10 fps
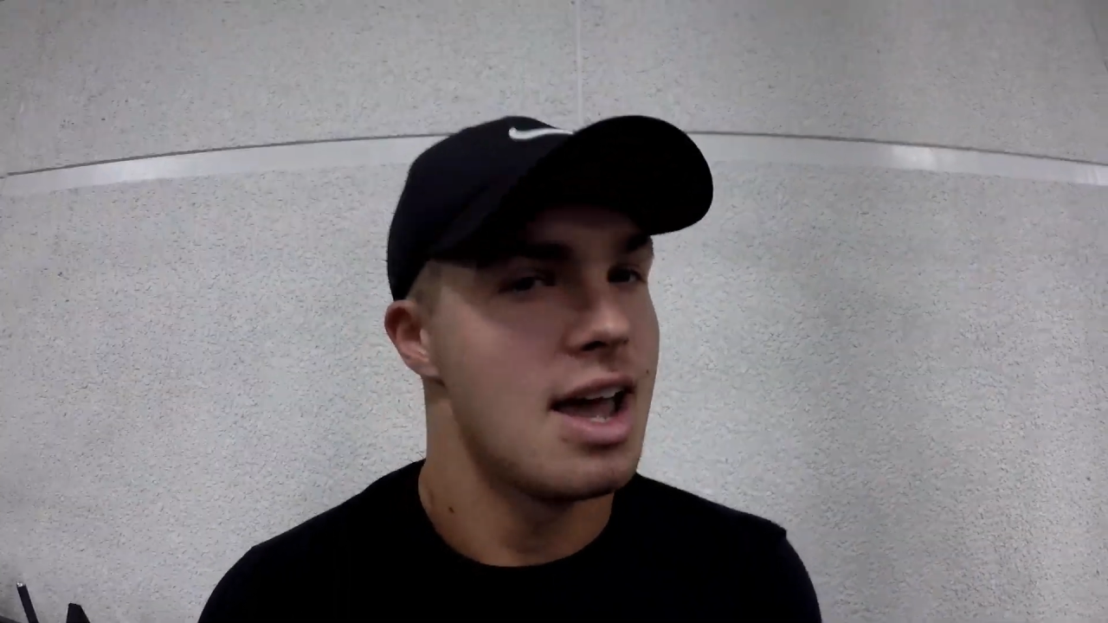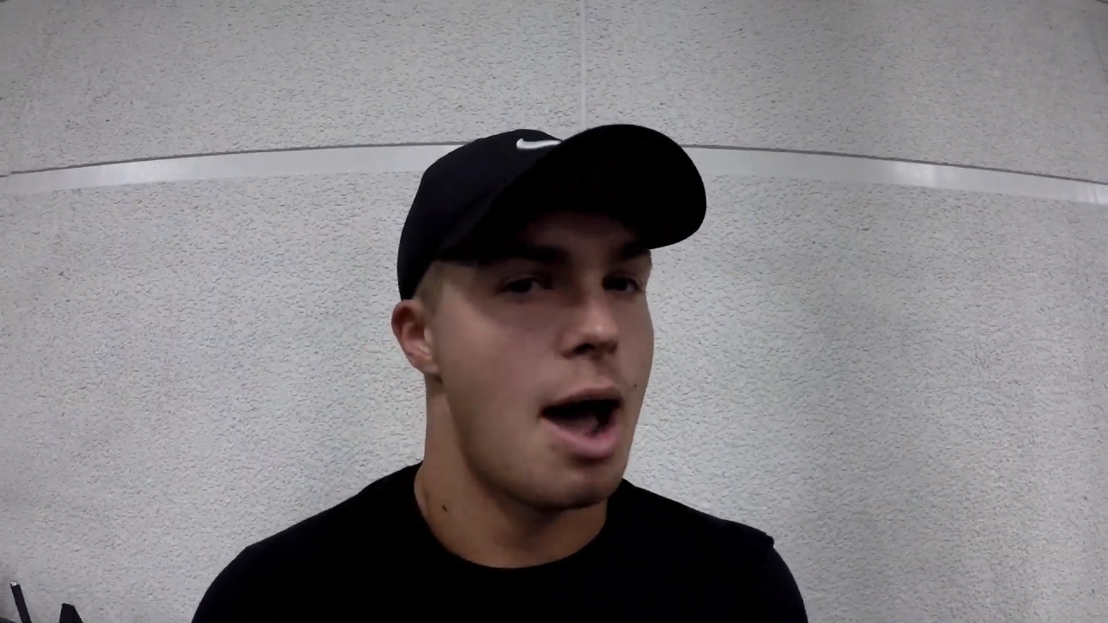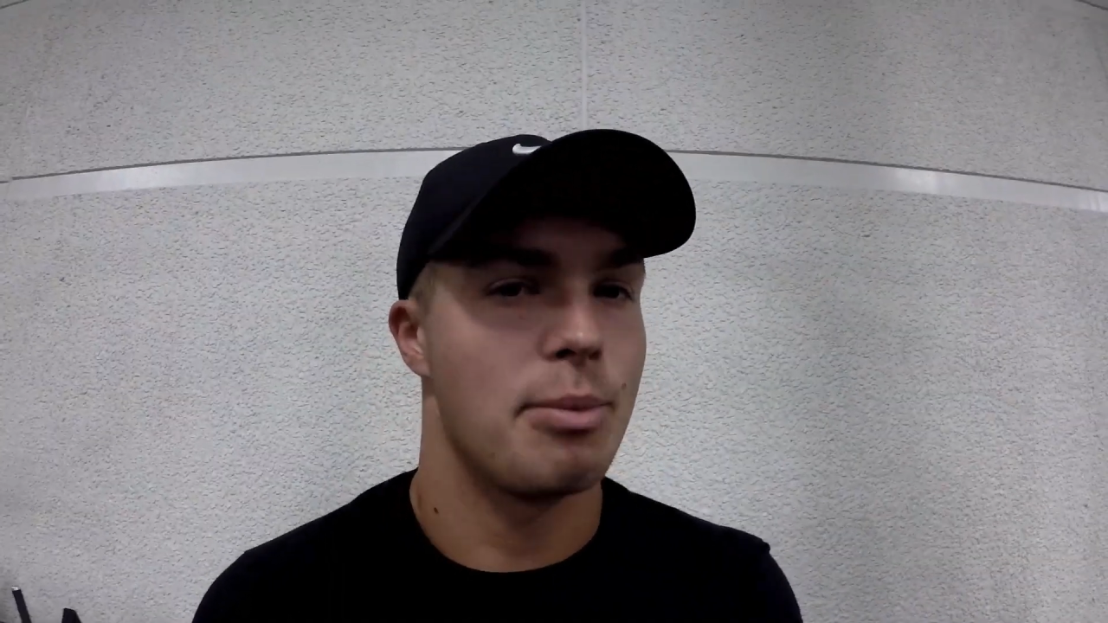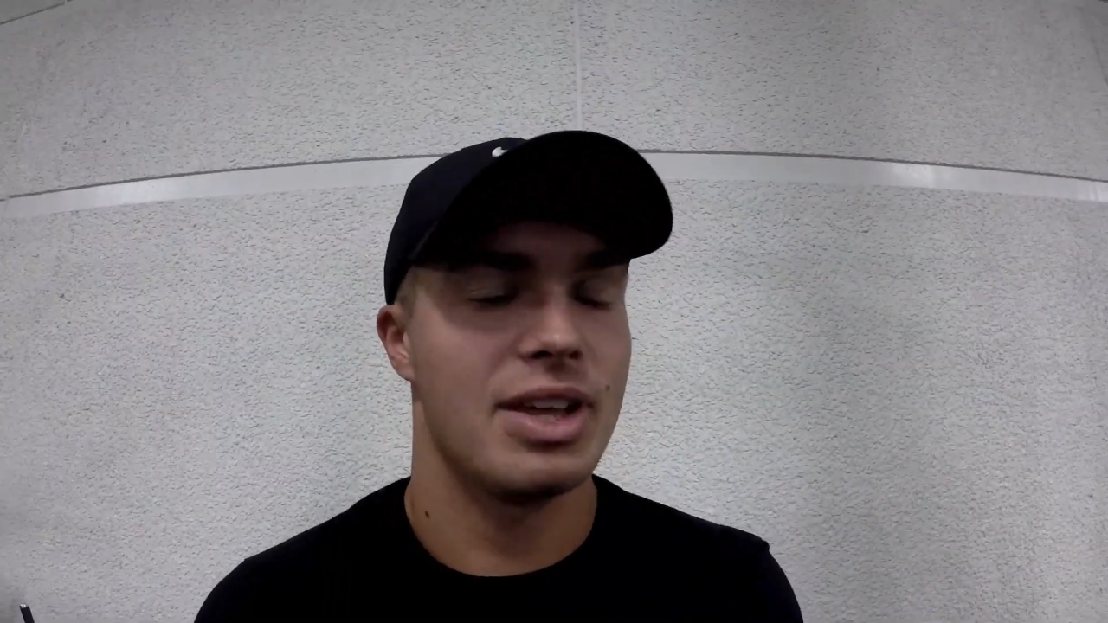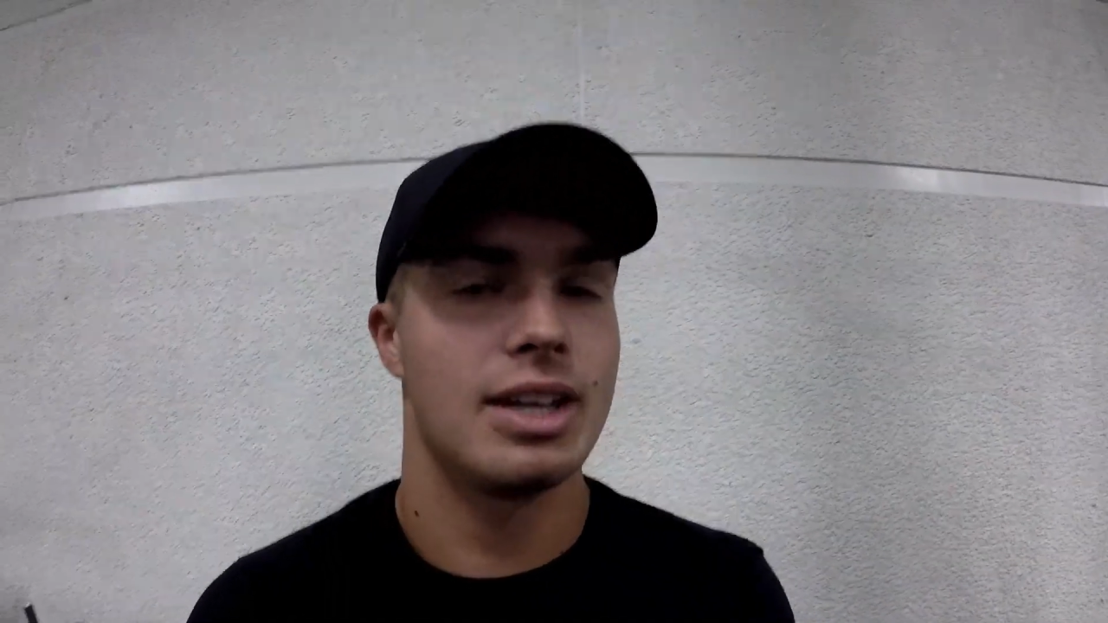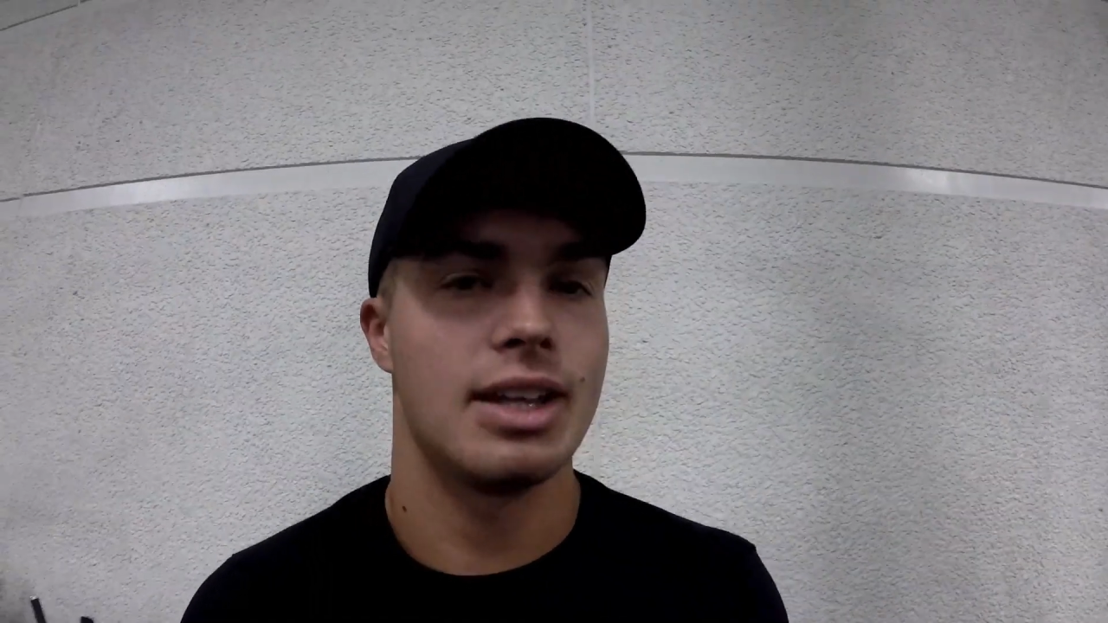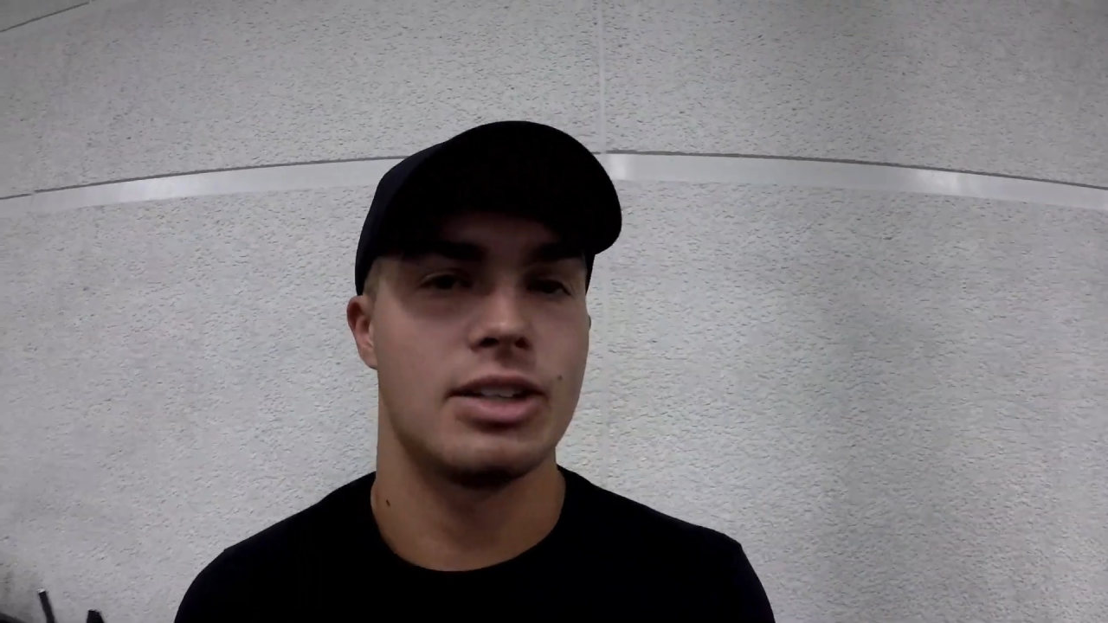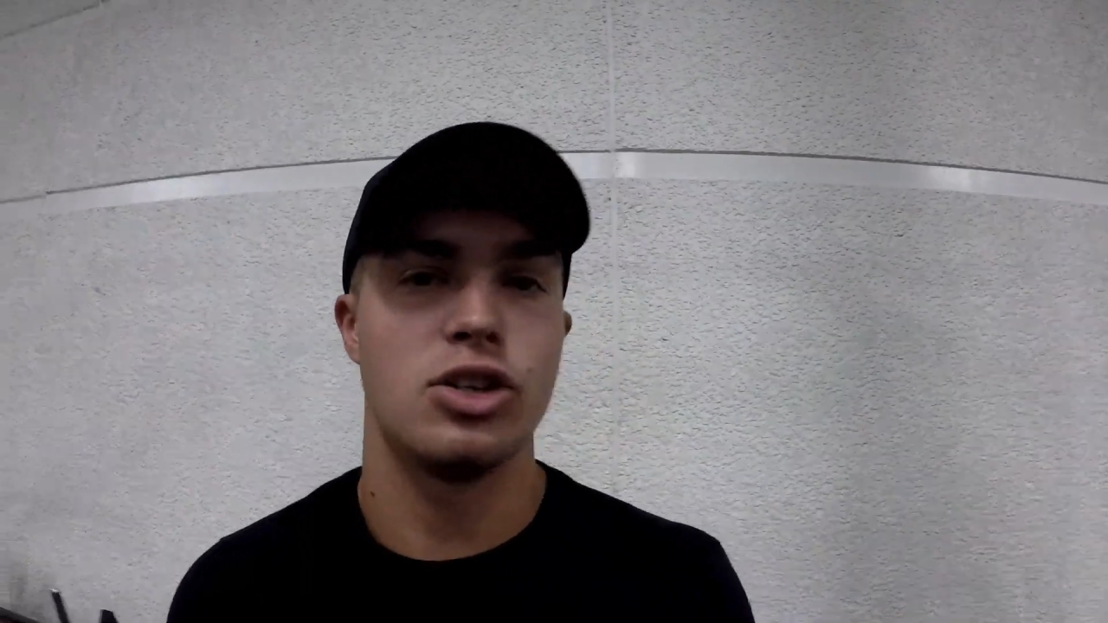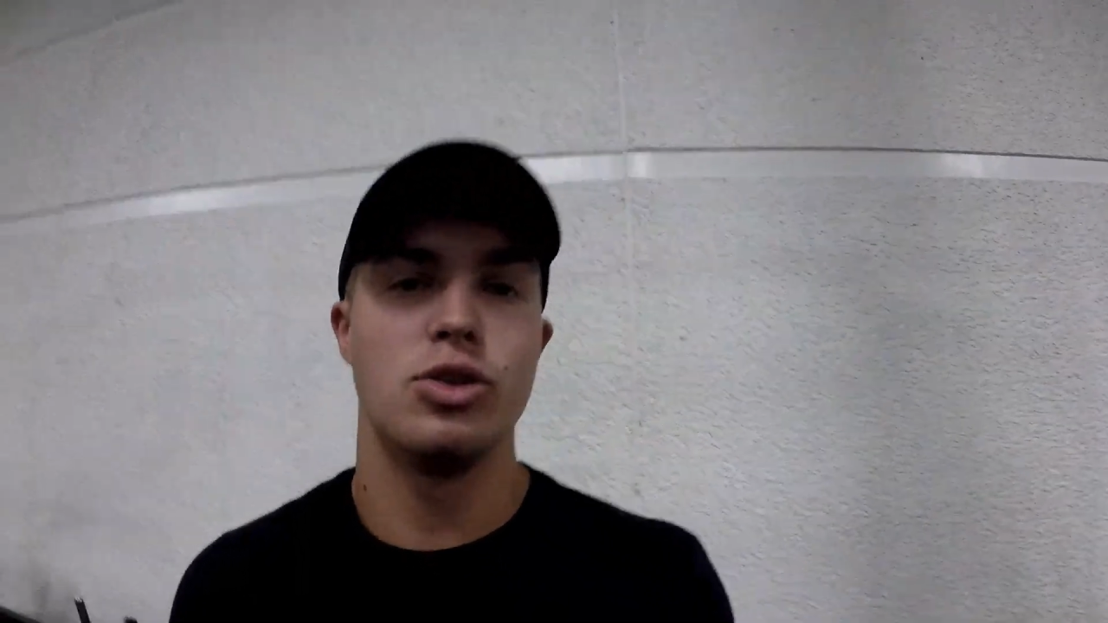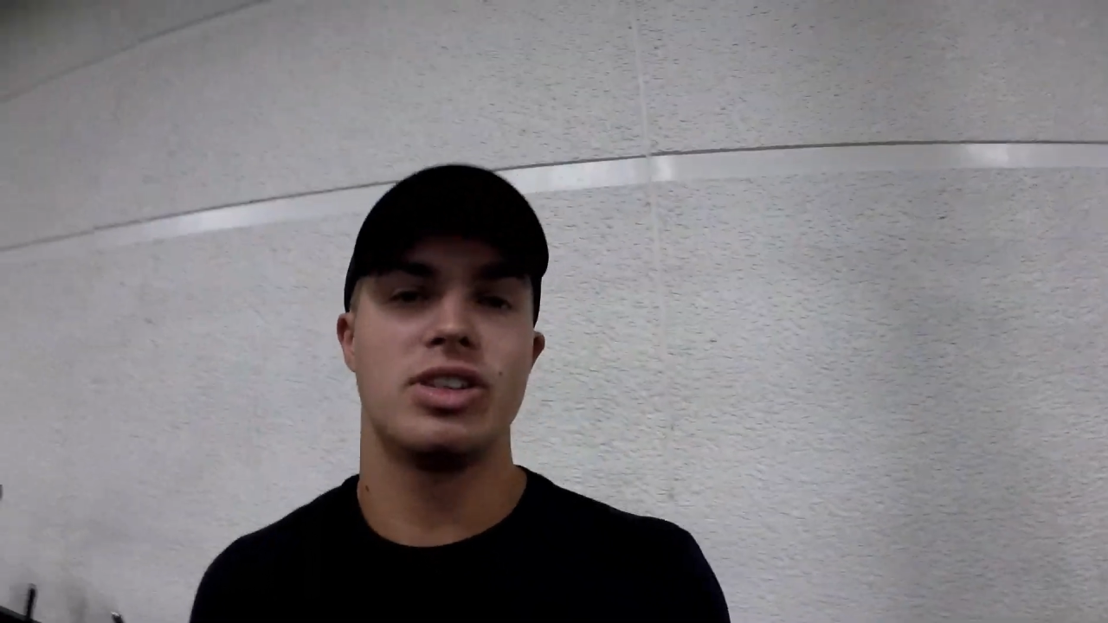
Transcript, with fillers: I'm thinking like two